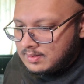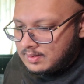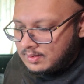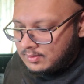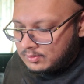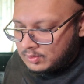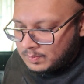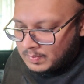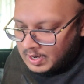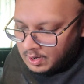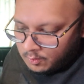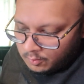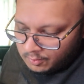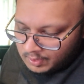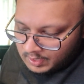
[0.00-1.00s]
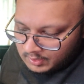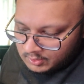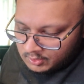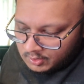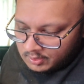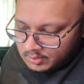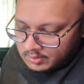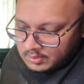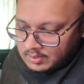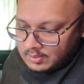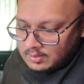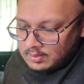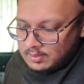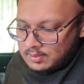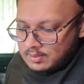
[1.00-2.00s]
and also power and charge
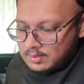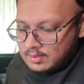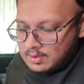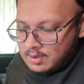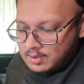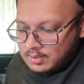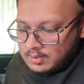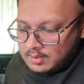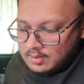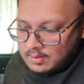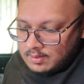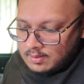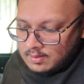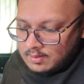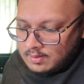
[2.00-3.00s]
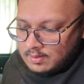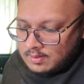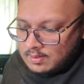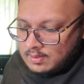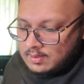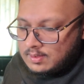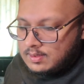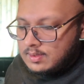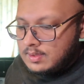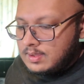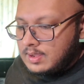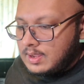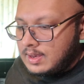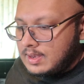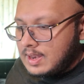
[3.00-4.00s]
the dock.
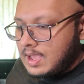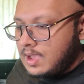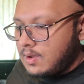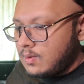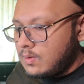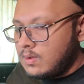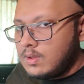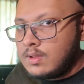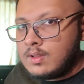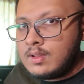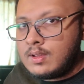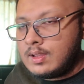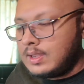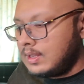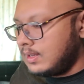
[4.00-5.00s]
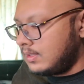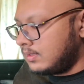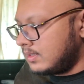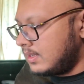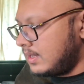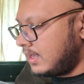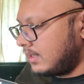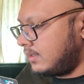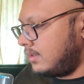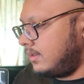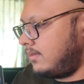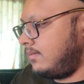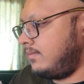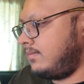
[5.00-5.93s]
And now it is connected.